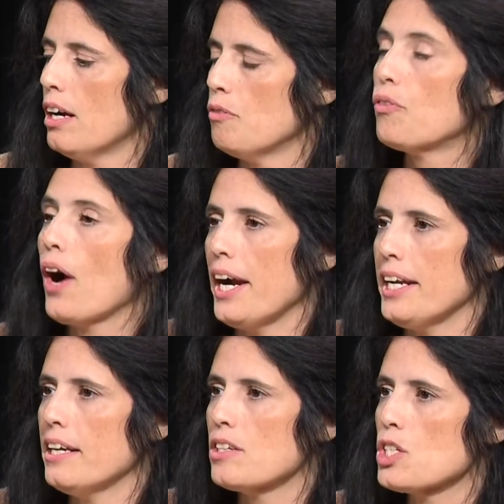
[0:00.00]

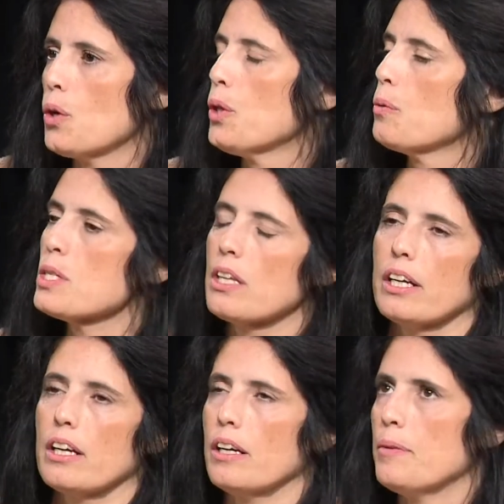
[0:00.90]
variety. So there was
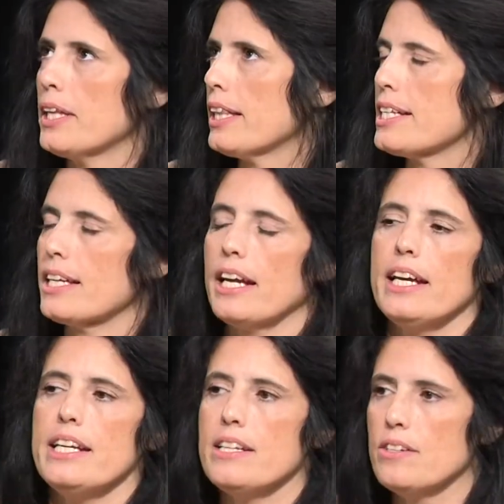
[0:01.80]
like, I think they said
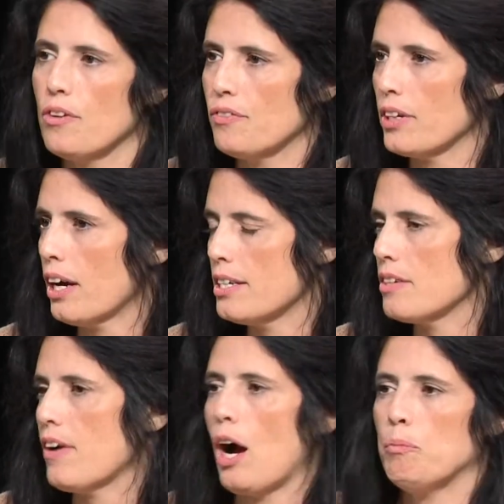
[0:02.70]
80 different kinds
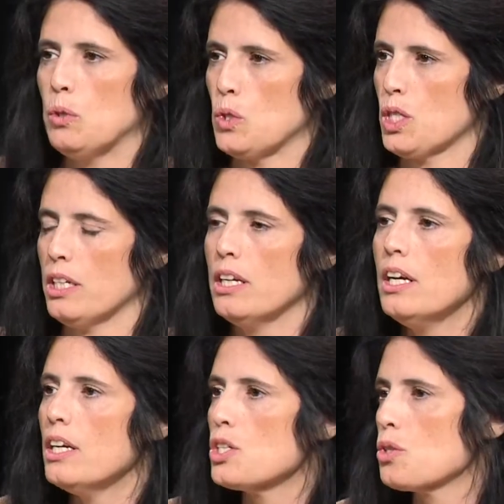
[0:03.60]
of apples, and
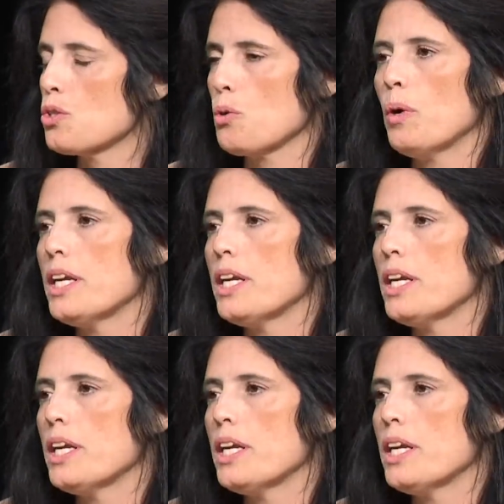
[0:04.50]
20